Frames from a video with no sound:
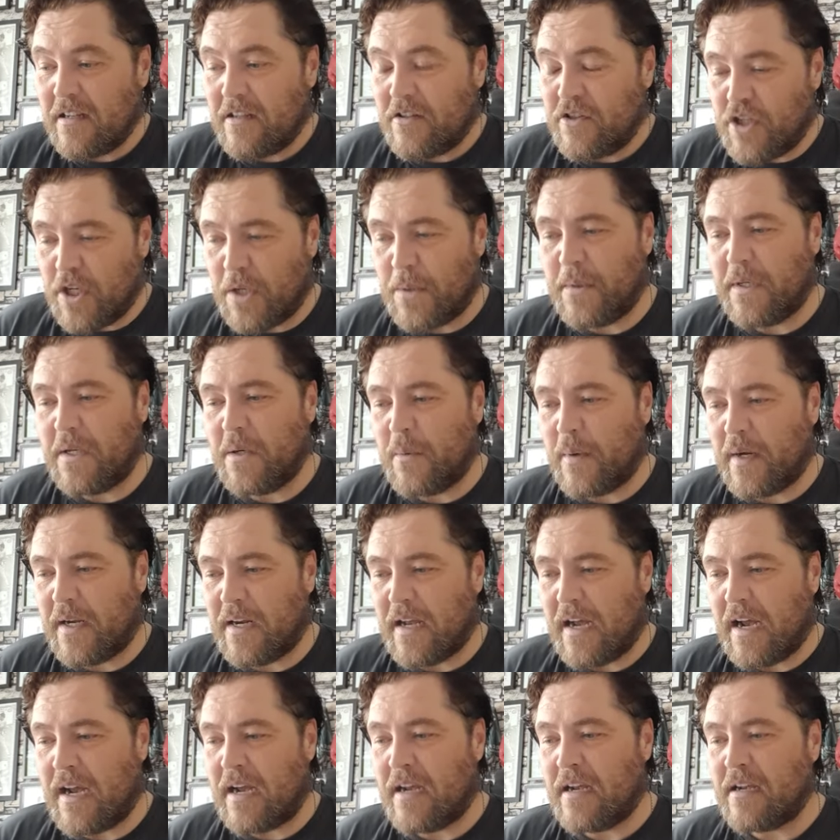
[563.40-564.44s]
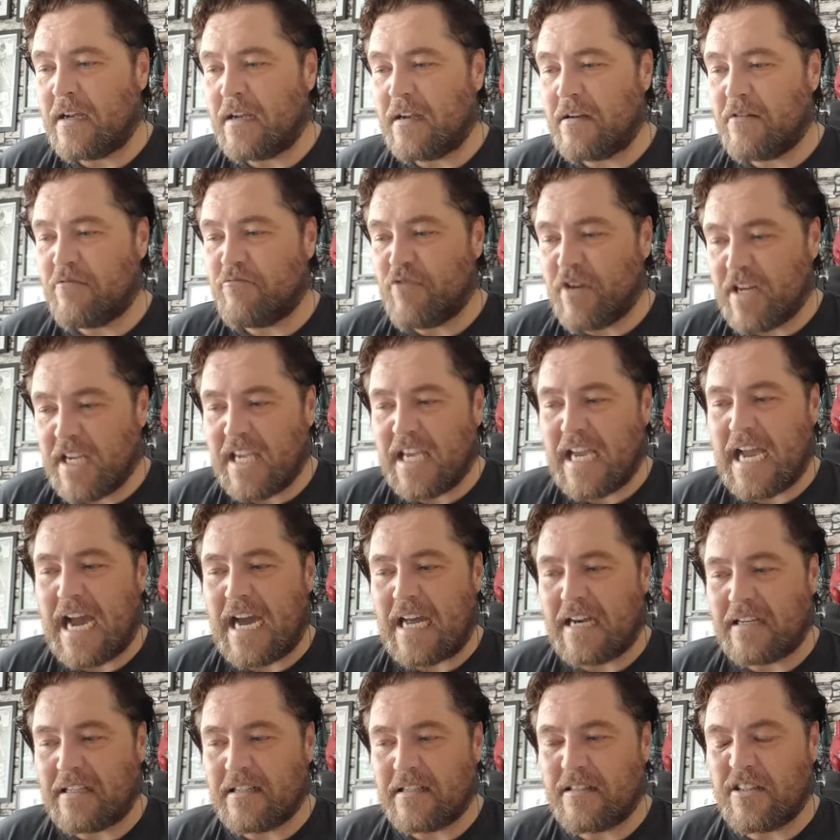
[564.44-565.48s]
Junior Witter, Ricky
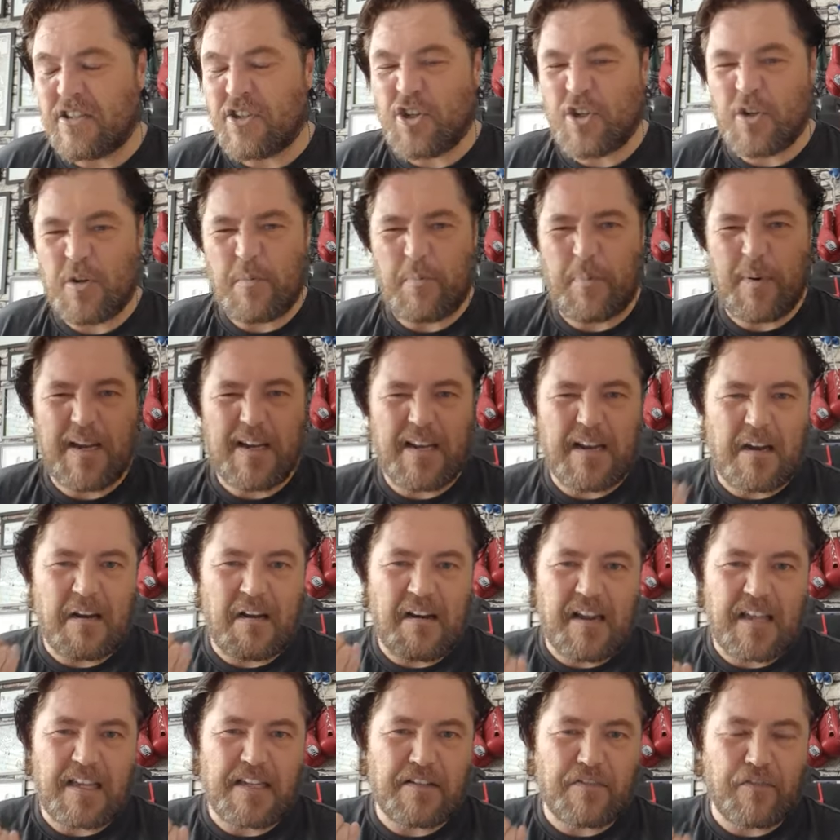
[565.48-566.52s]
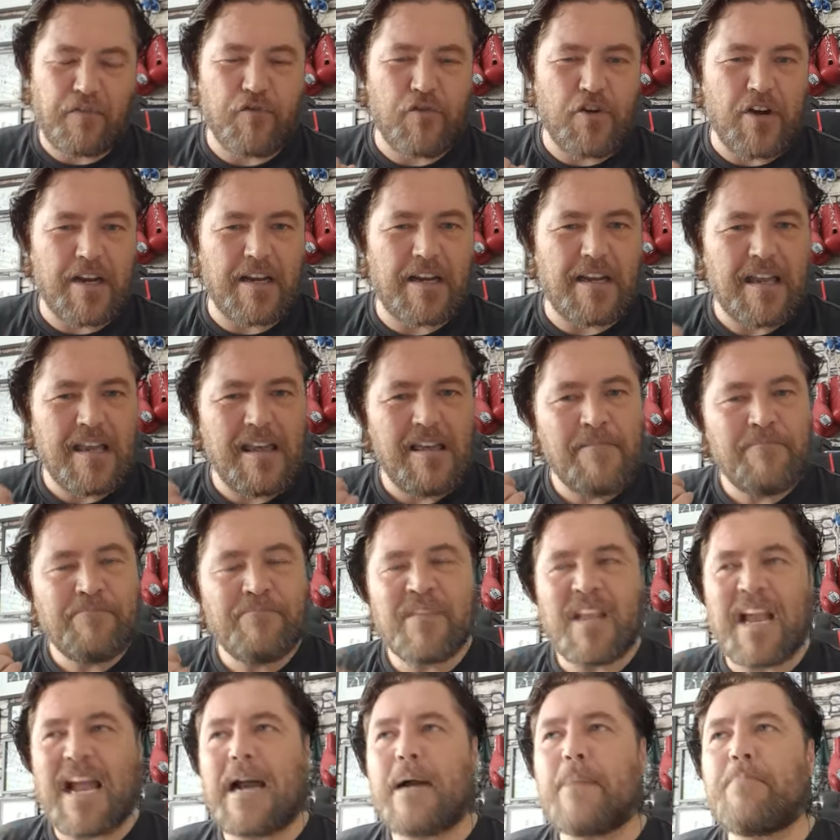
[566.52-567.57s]
Hatton. There should have been at least three
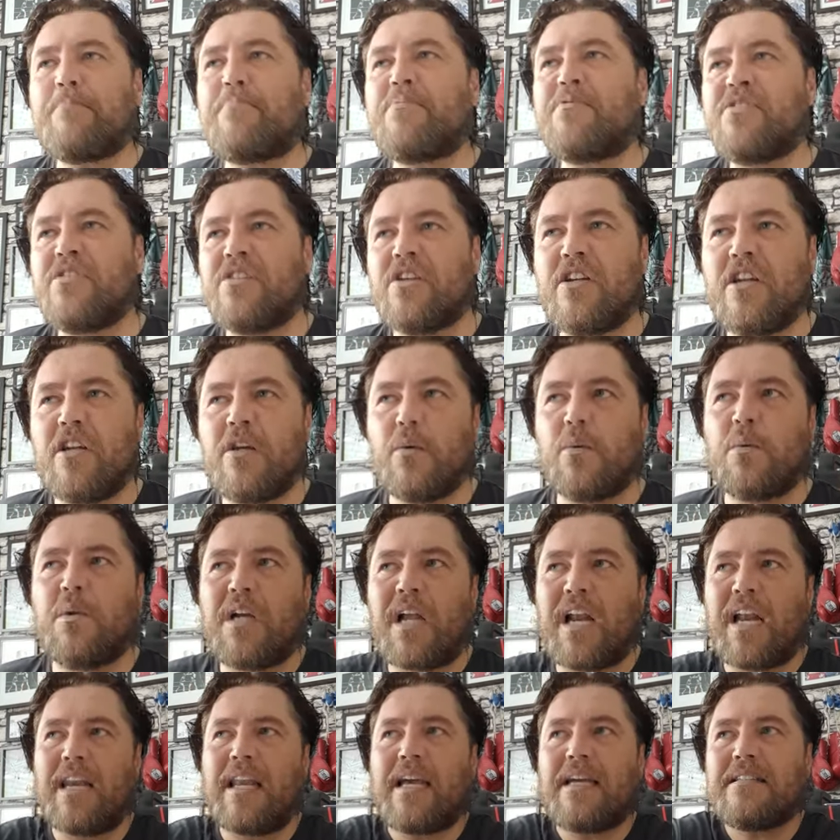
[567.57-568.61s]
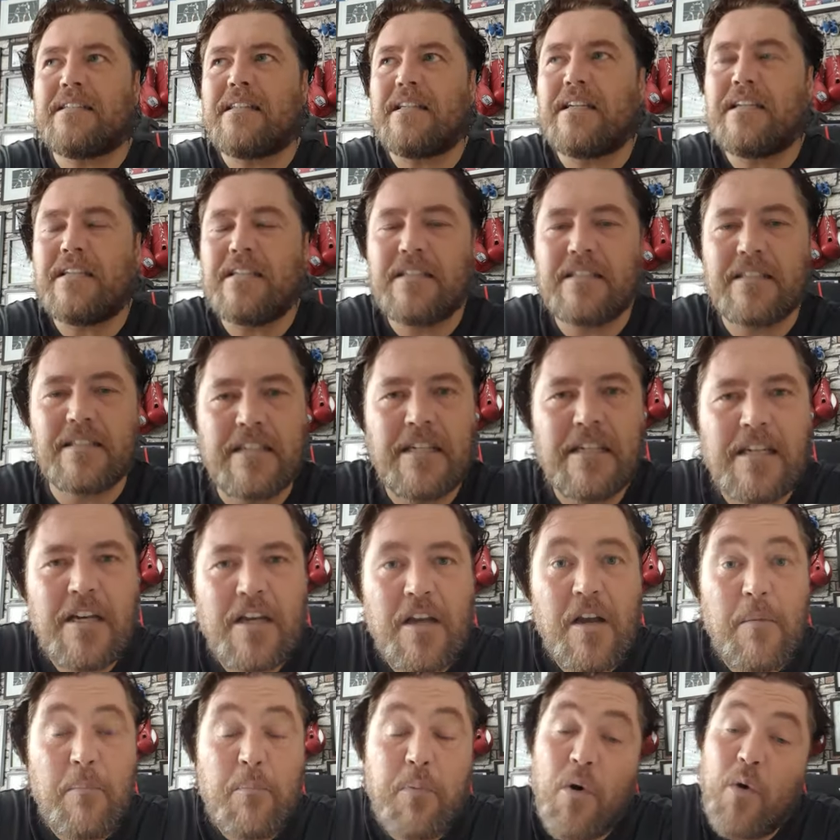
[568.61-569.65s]
absolute classics.
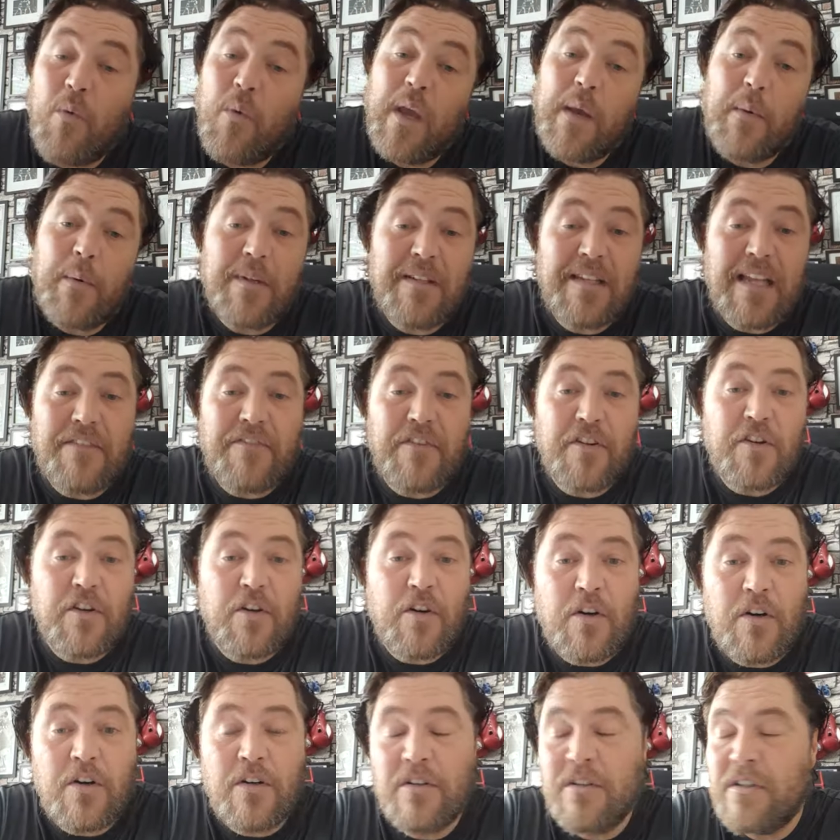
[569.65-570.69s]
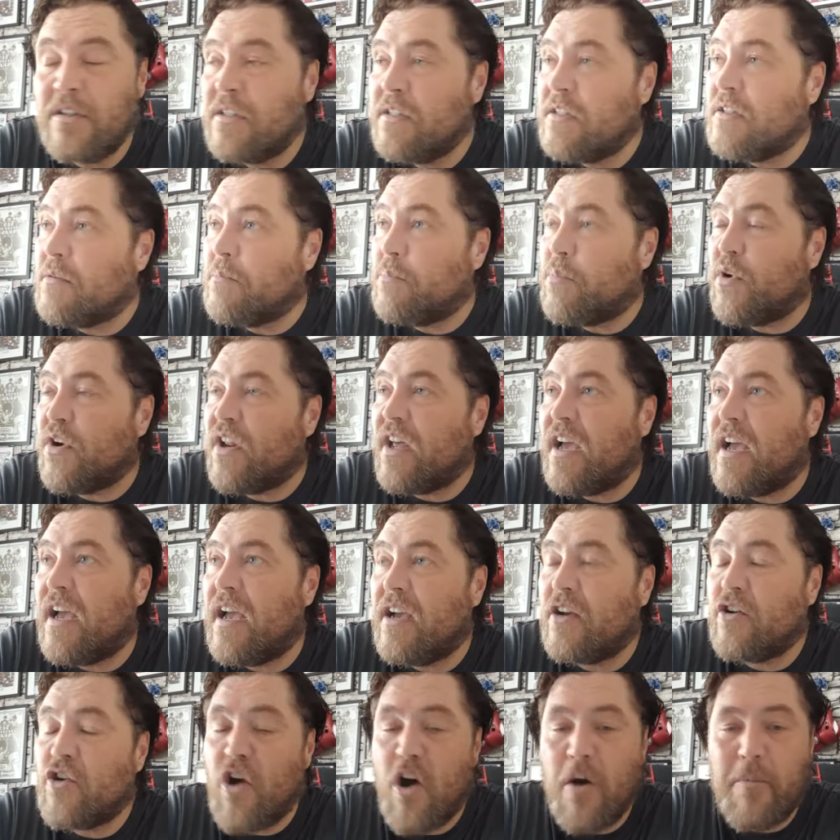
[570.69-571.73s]
But we will never know.
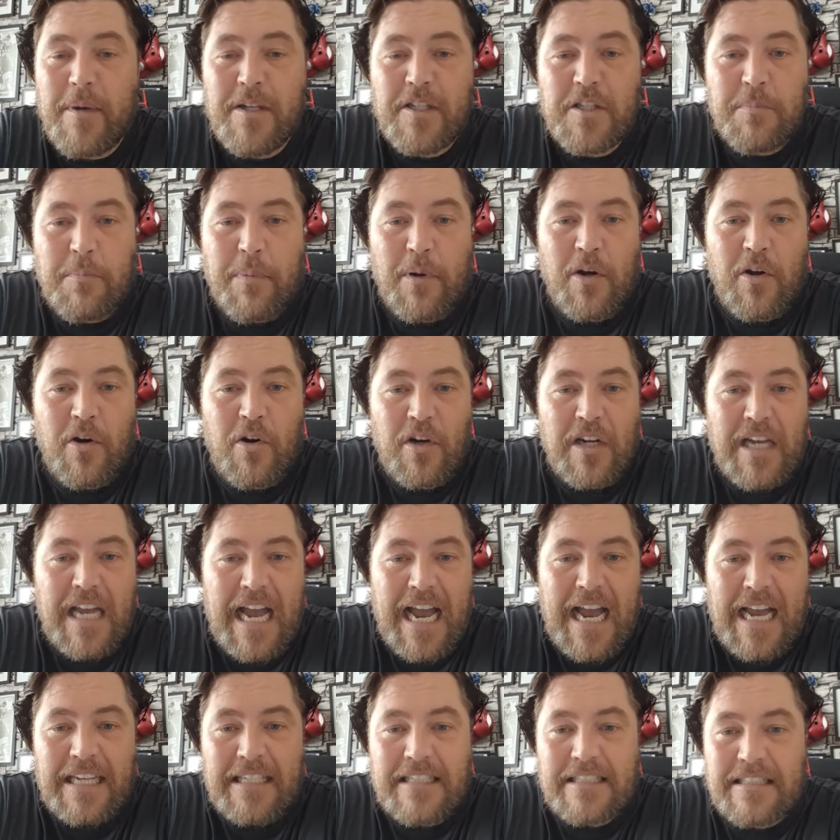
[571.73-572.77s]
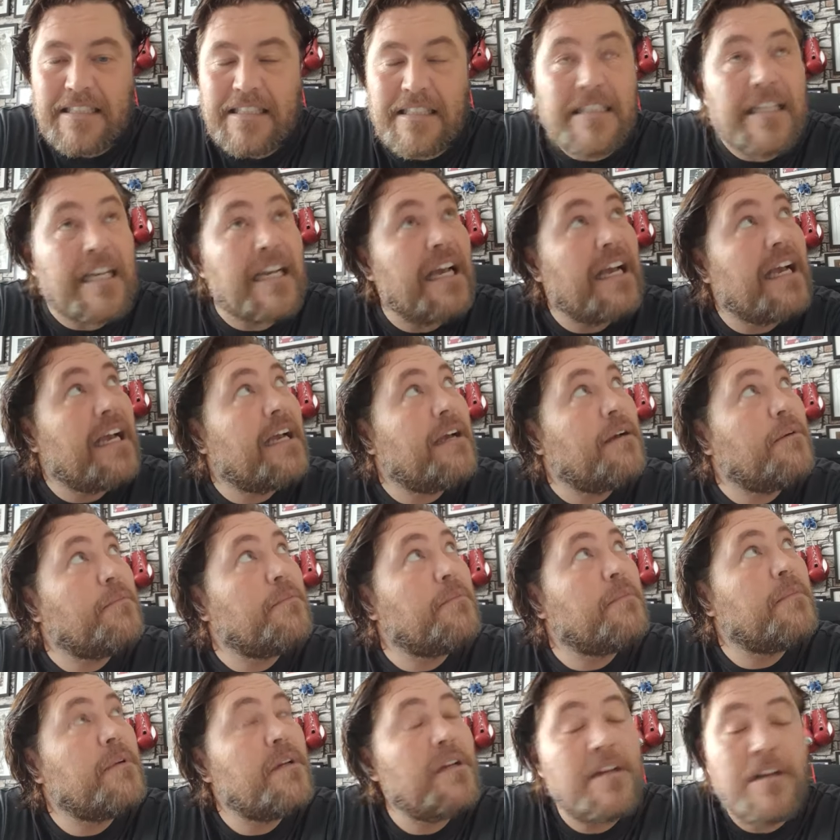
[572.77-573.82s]
But comments below, guys.
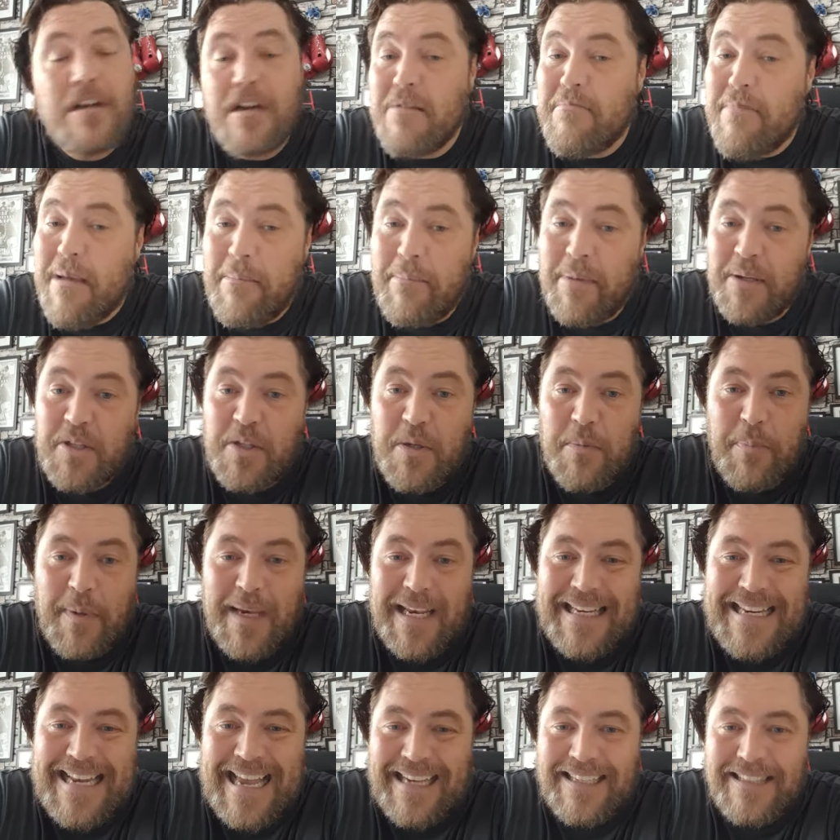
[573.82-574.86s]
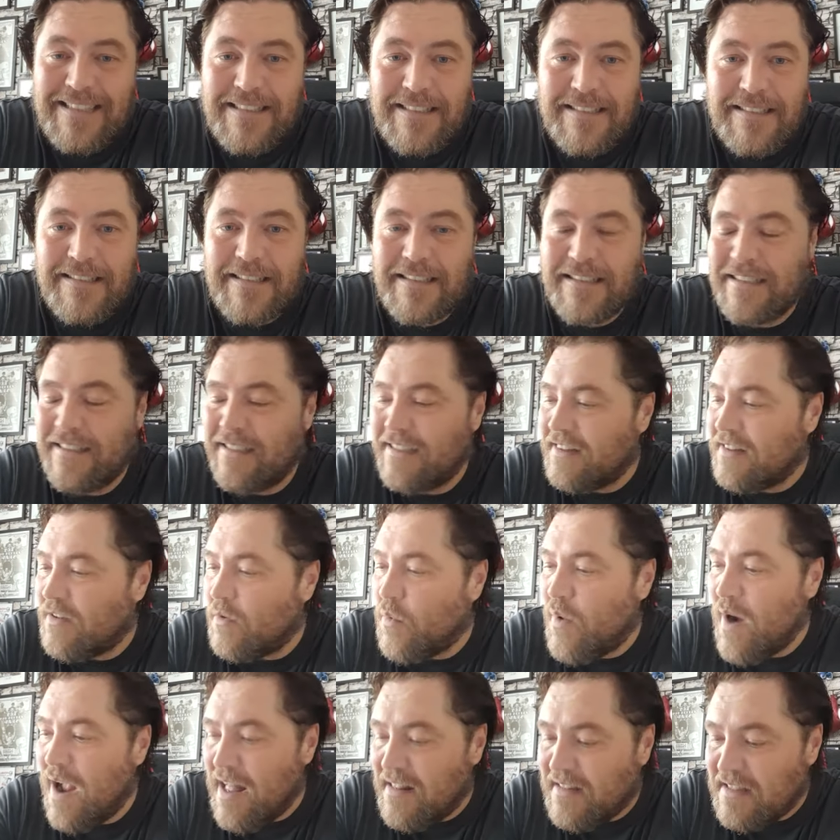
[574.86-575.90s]
Remember to be nice. The
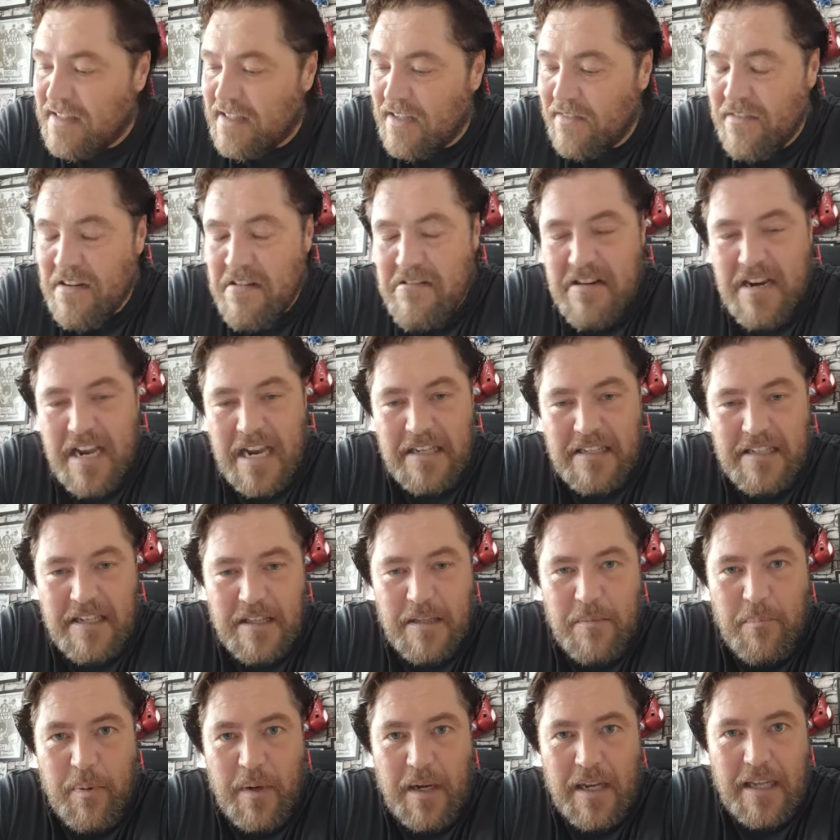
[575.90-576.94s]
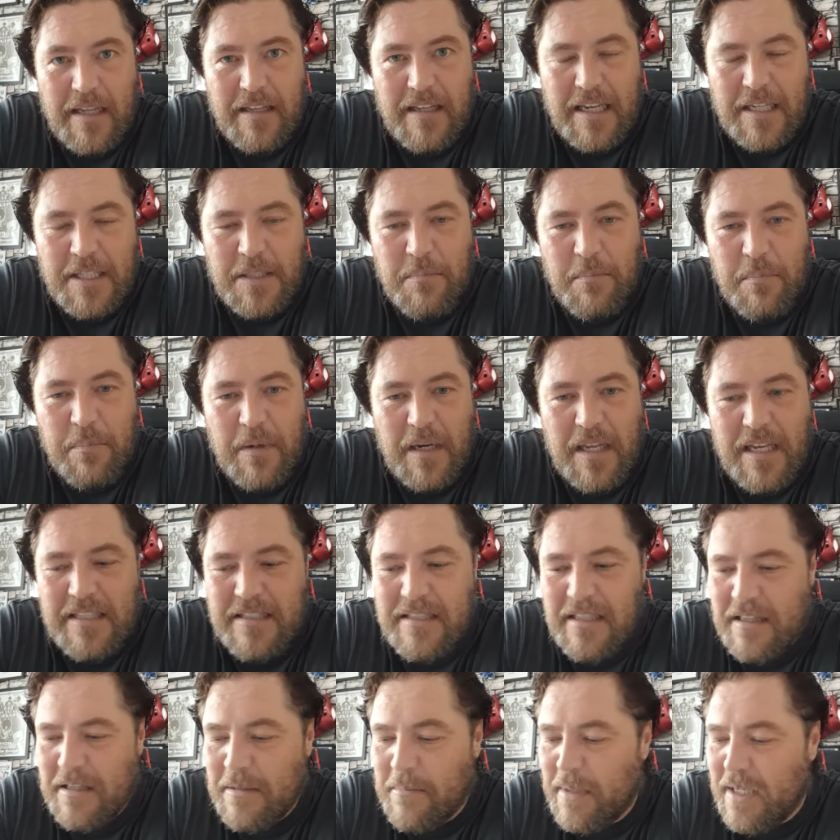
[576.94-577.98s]
world isn't a very nice
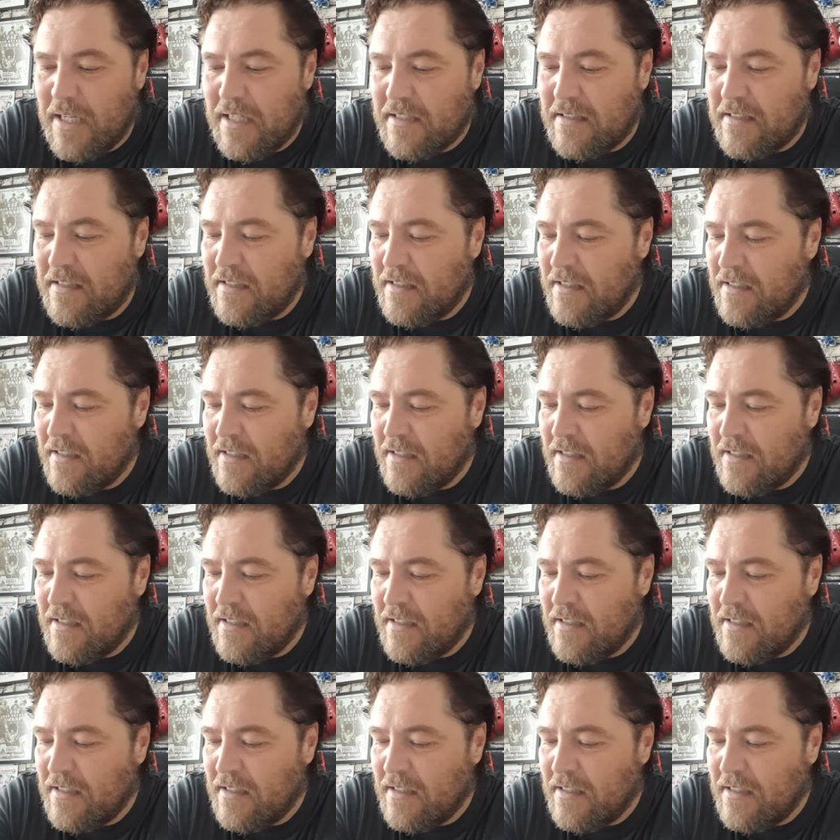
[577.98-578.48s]
place at the minute.